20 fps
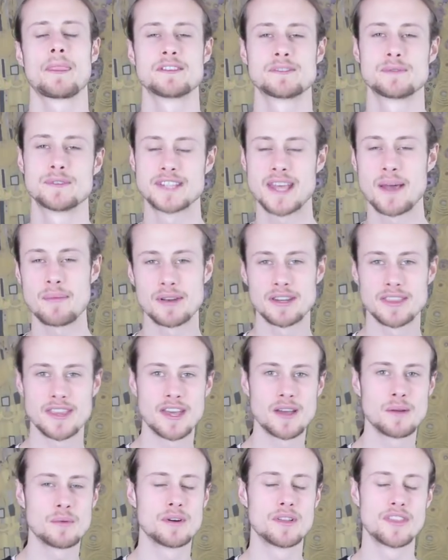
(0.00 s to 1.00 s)
So what's happening
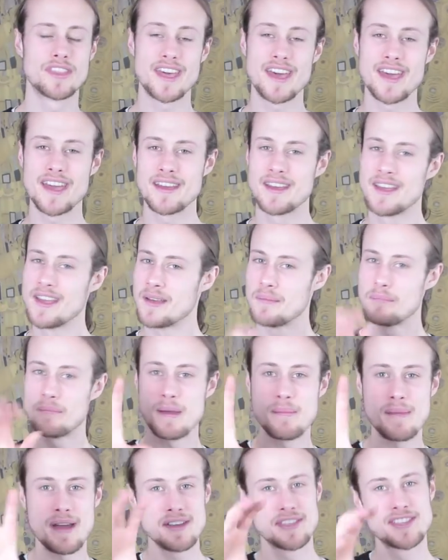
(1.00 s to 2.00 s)
there? Well, there, my
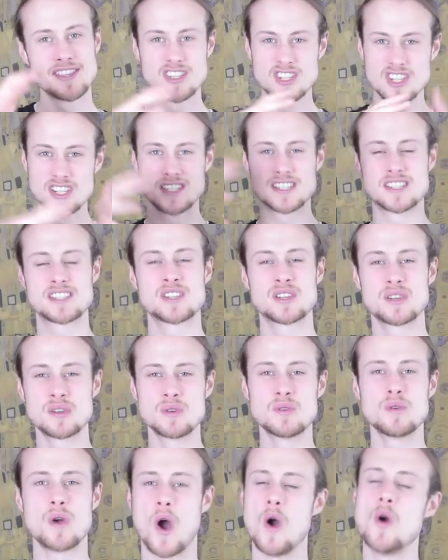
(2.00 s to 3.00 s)
mouth is just
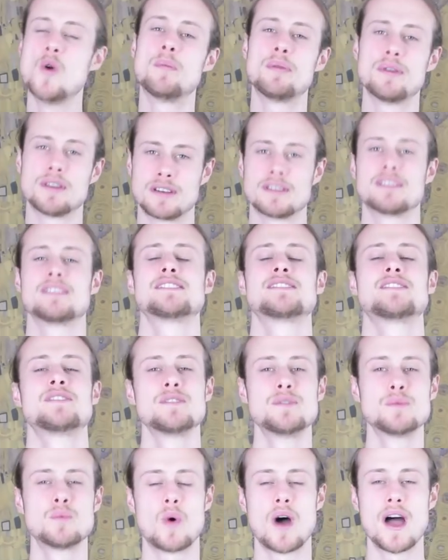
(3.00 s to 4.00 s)
too open. It's
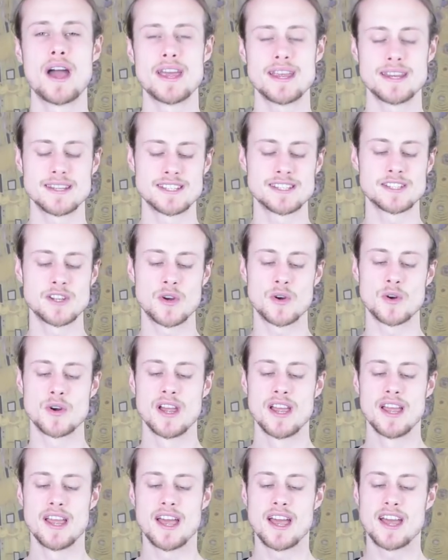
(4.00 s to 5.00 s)
too wide. So
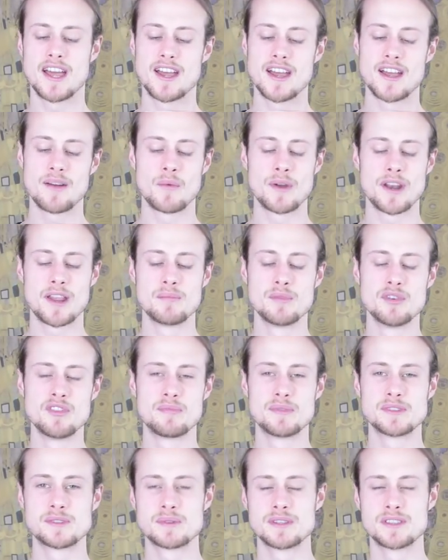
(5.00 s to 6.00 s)
when I move
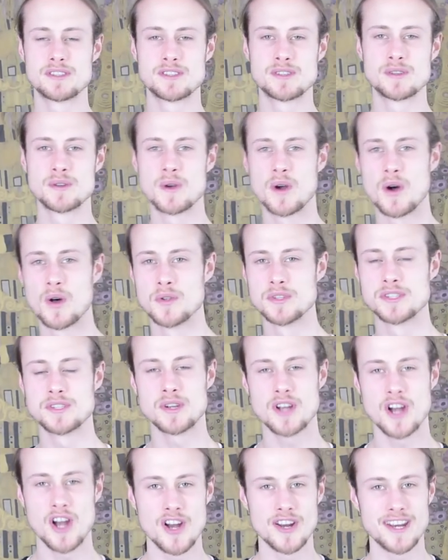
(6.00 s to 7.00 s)
between the two holes, you
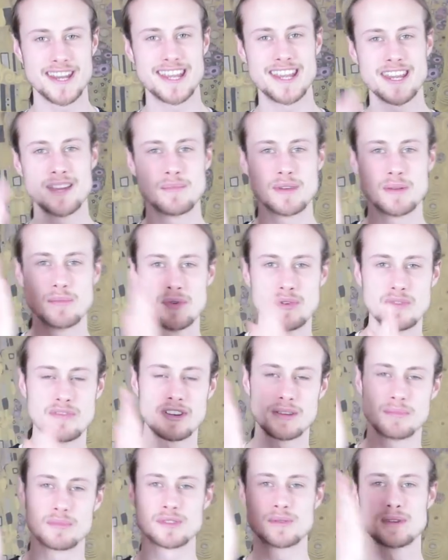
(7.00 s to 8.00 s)
can't hear me
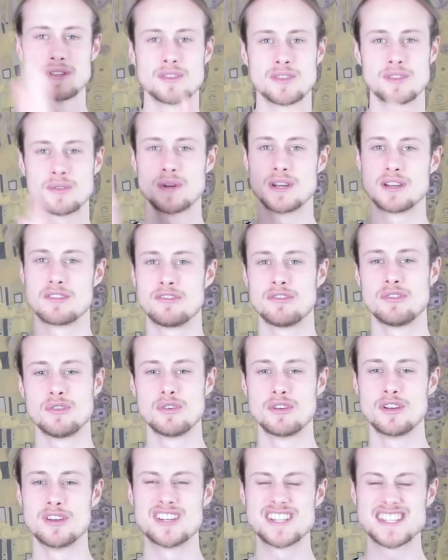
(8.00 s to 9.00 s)
moving between the 3 and
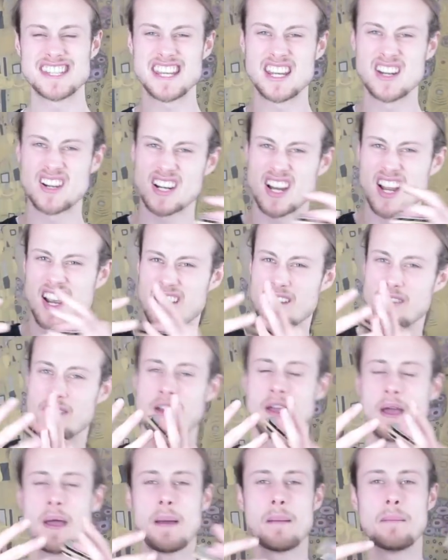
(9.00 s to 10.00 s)
4. You just hear a kind of
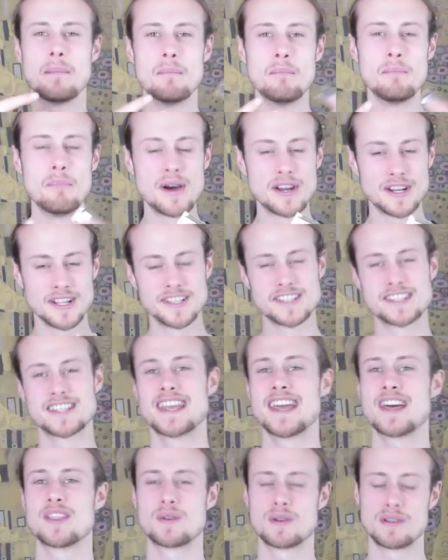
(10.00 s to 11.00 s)
muddle
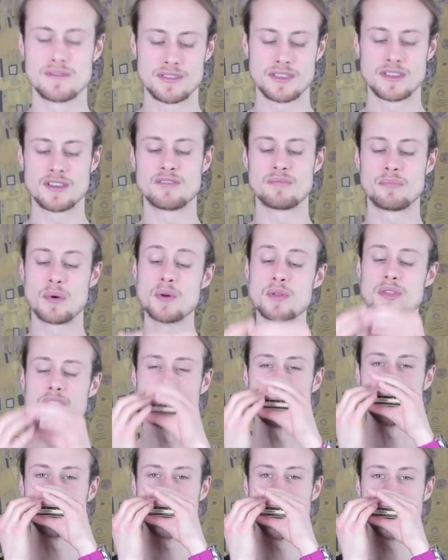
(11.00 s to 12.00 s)
together of both
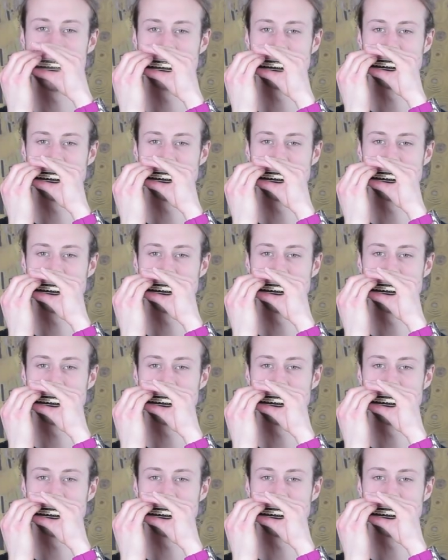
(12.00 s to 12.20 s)
of them.